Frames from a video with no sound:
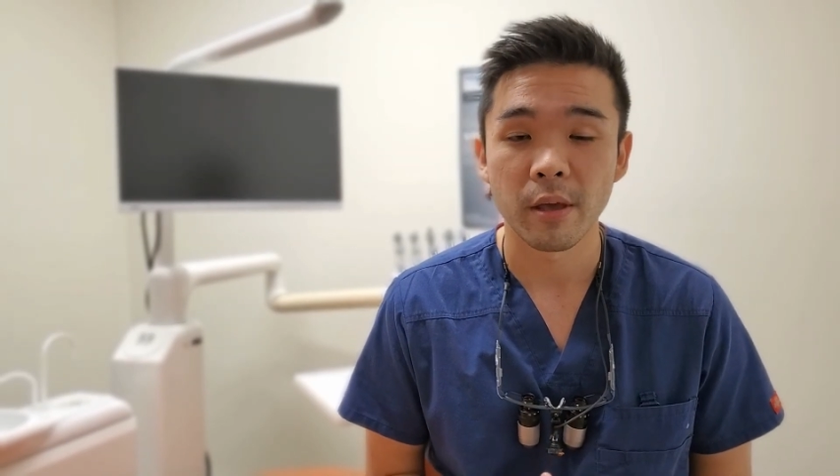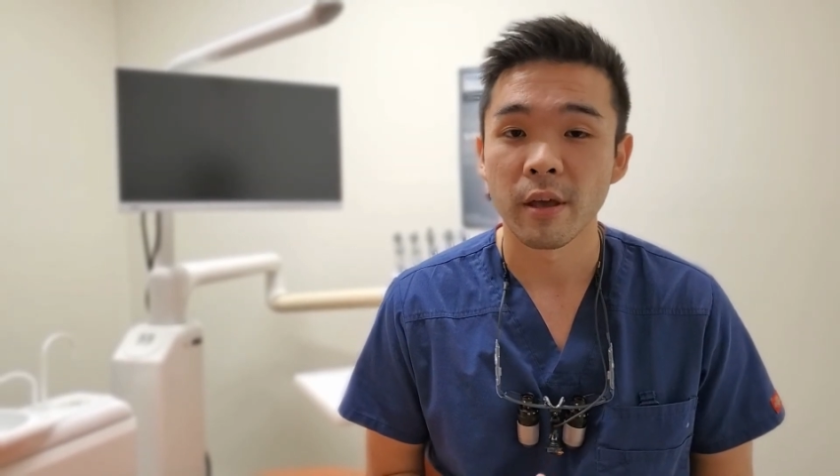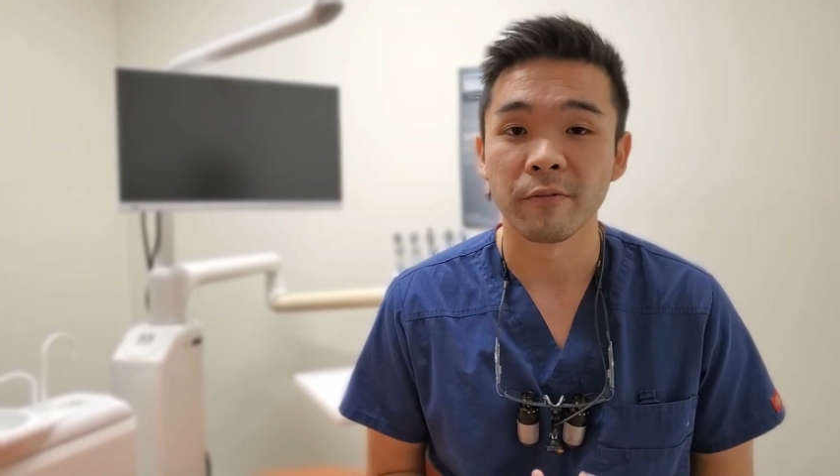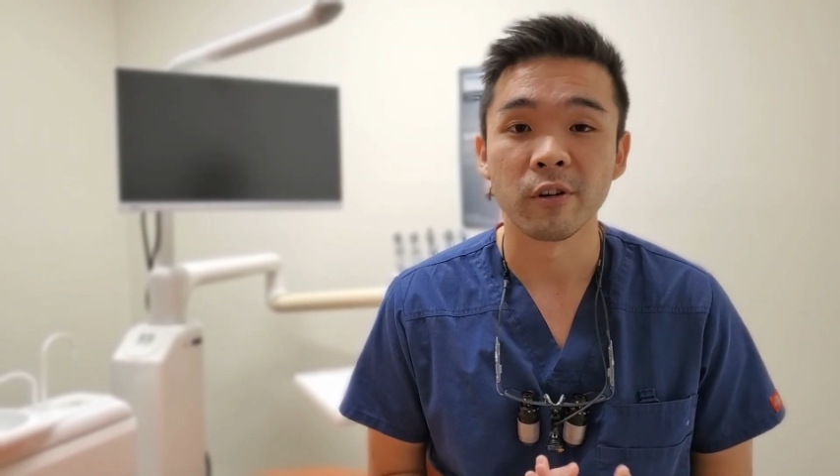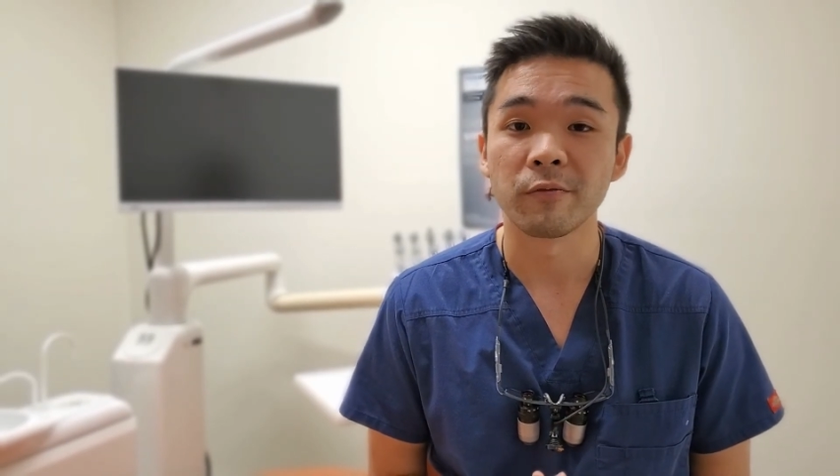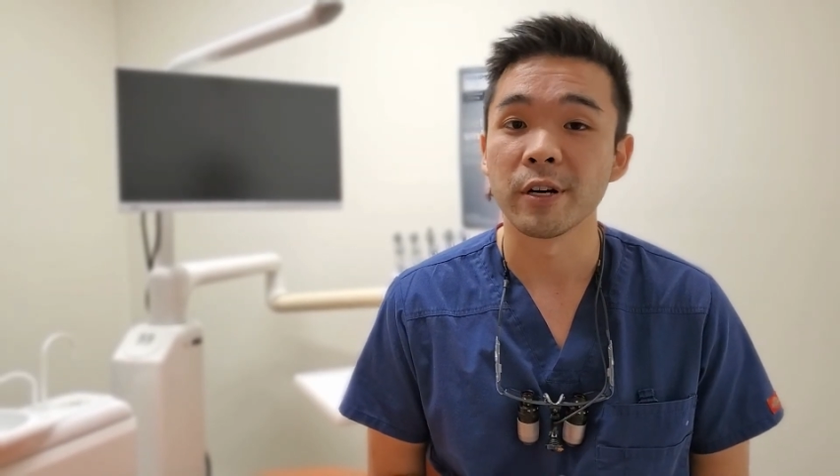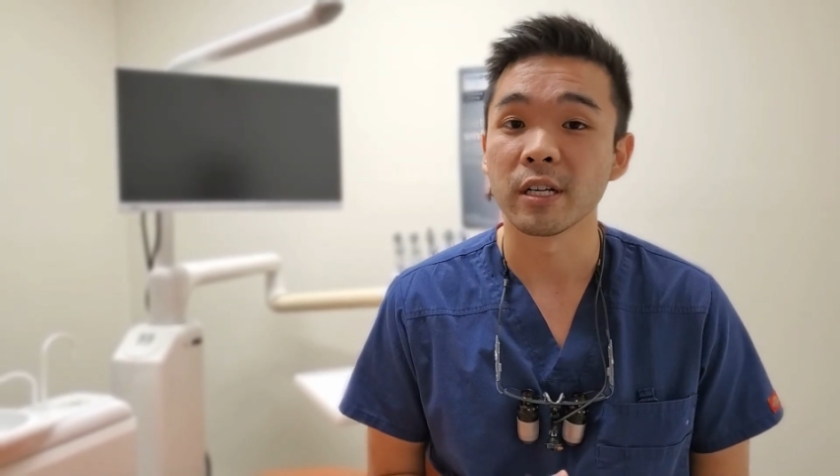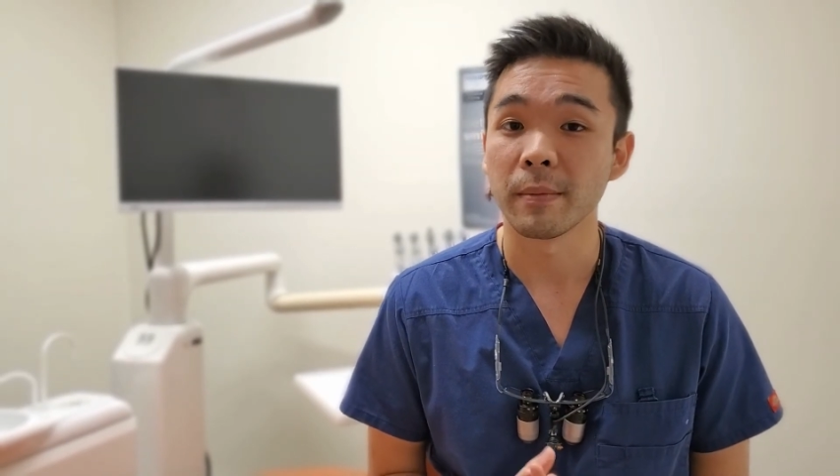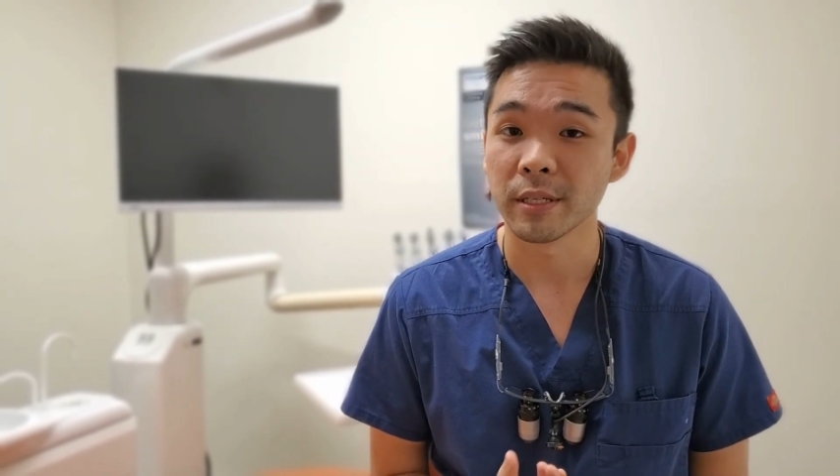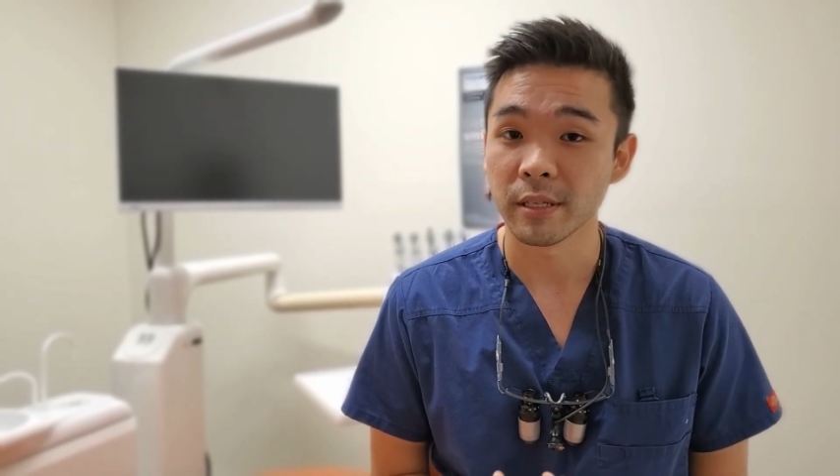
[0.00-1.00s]
feel free to come
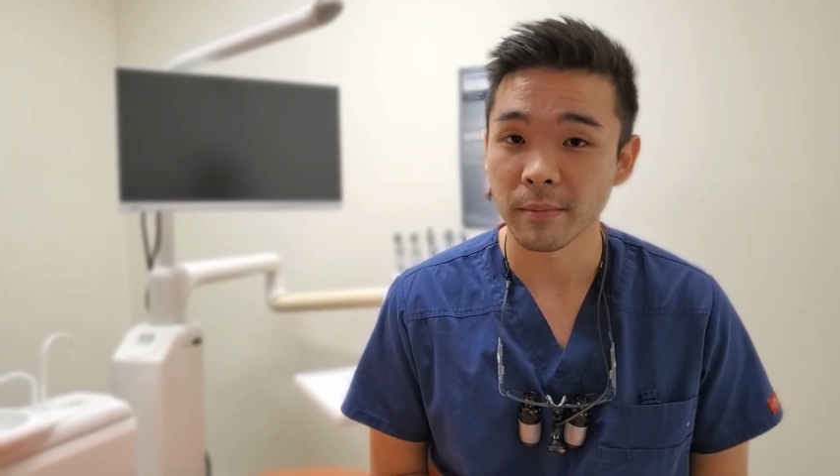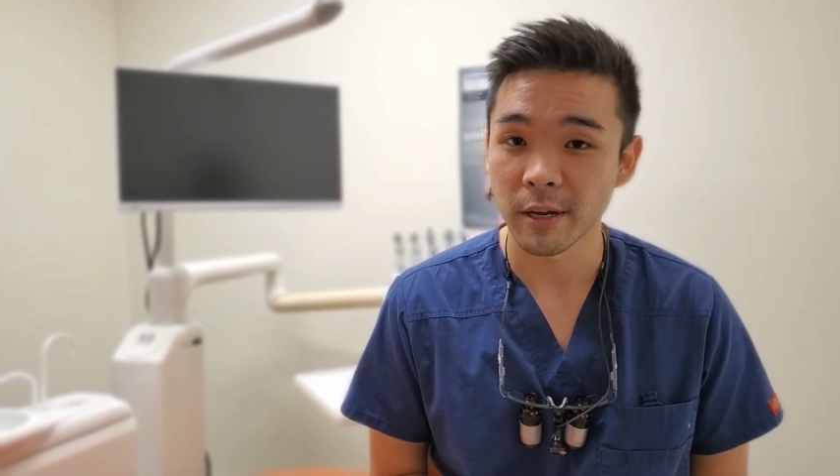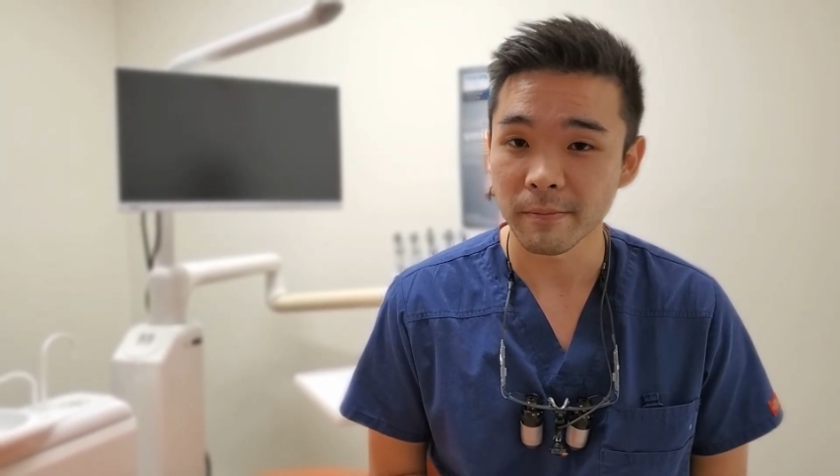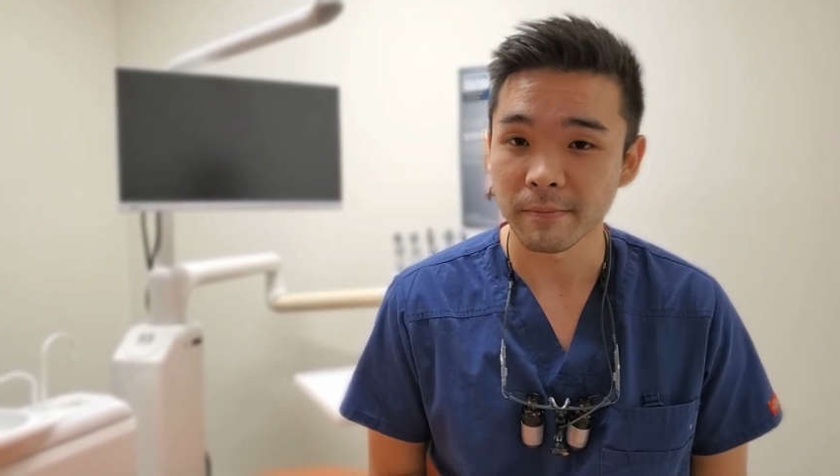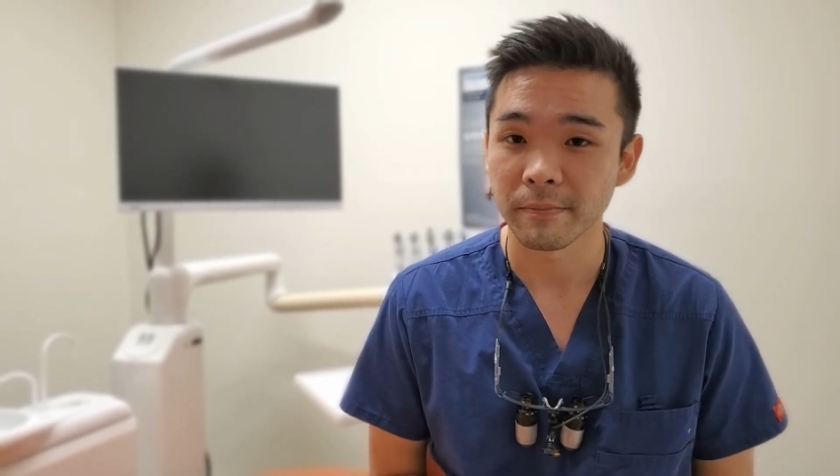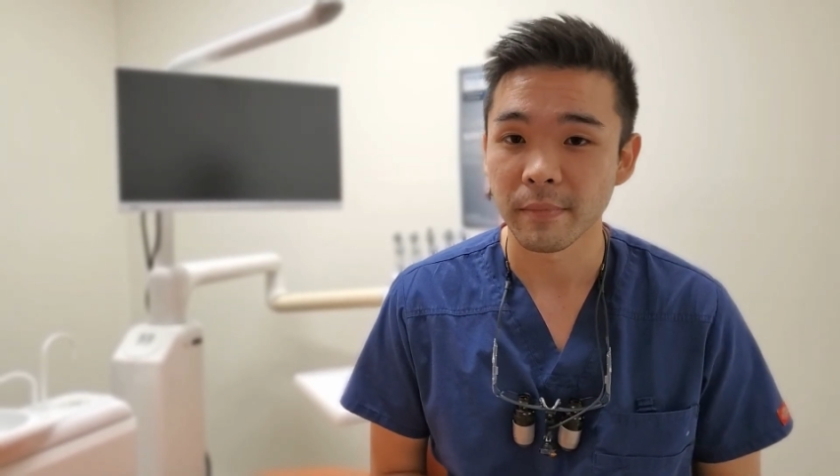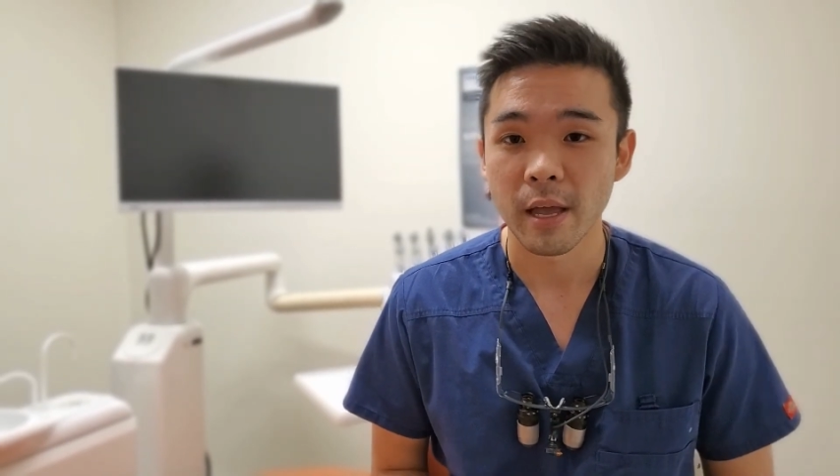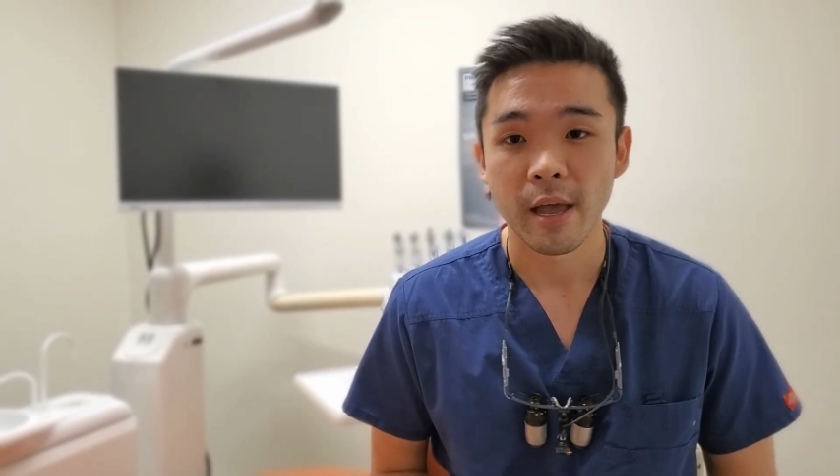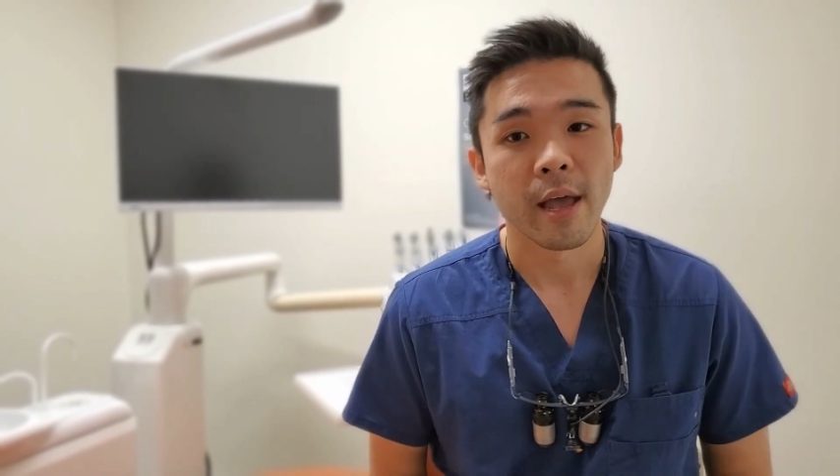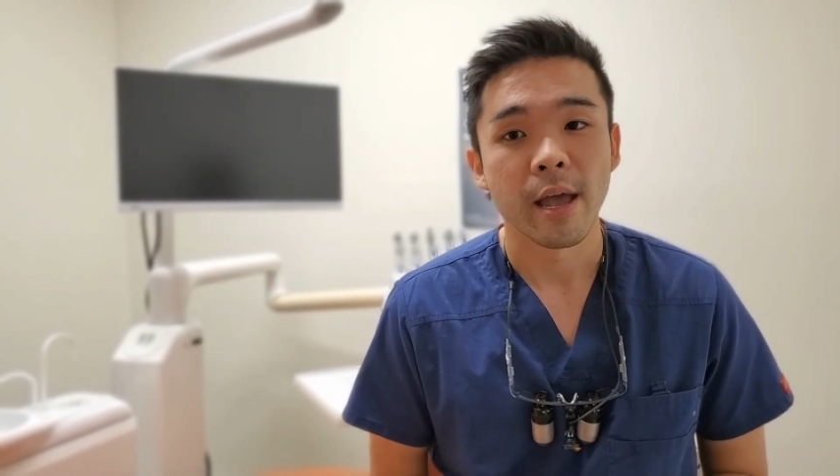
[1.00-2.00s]
and see
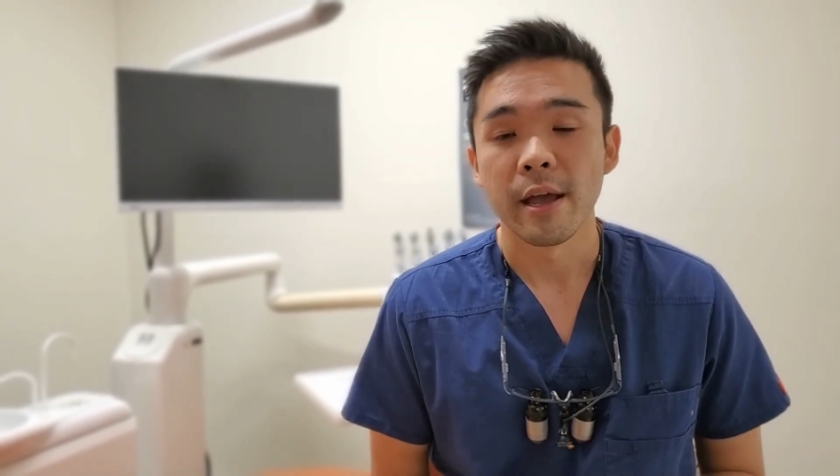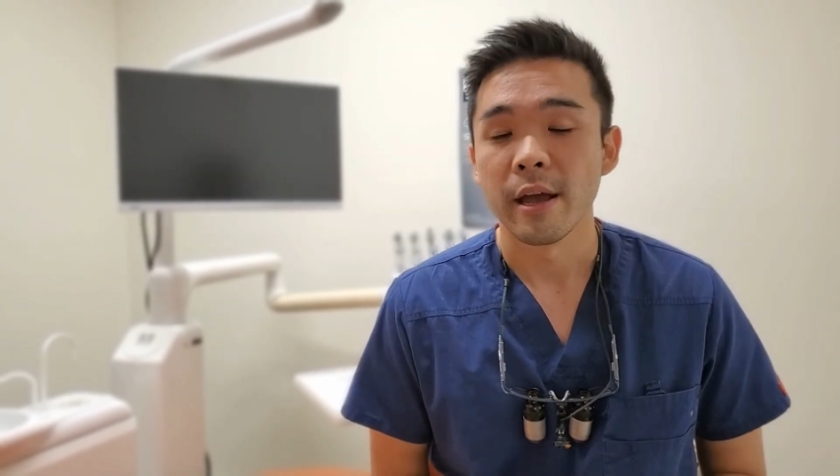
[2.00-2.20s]
me.